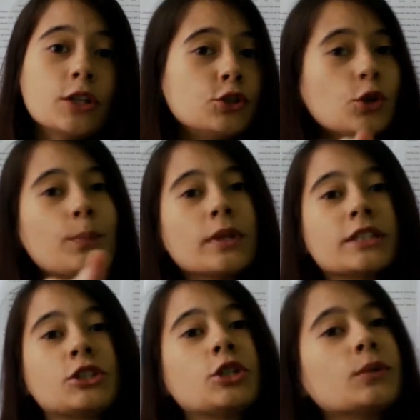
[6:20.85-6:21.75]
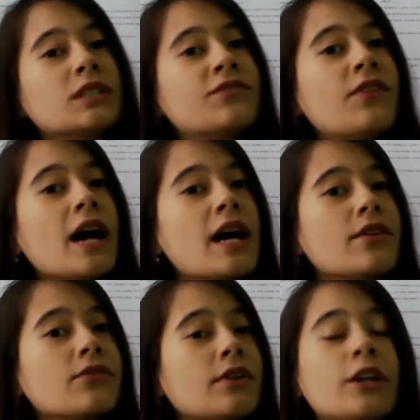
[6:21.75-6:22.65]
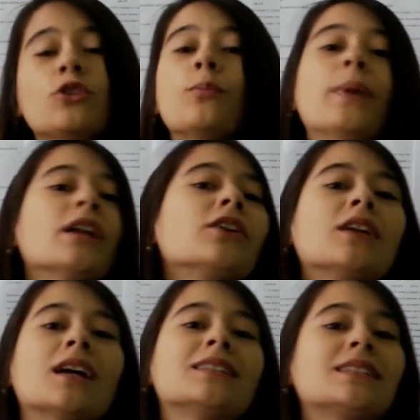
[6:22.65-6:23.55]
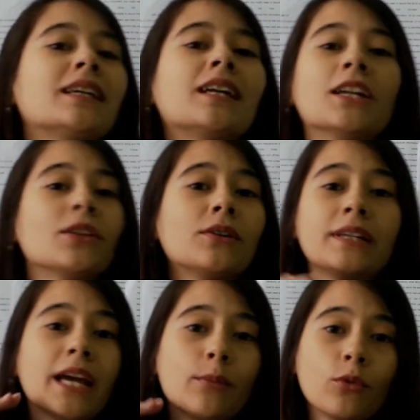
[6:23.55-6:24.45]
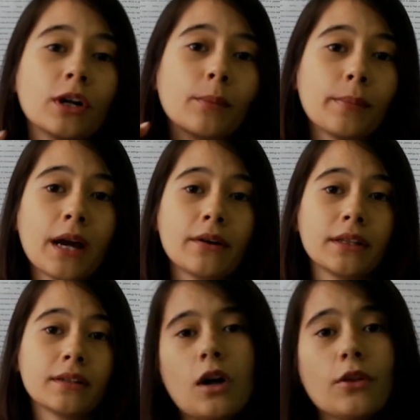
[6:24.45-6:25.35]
2 + 2 is 5 and you better not say another damn word about it.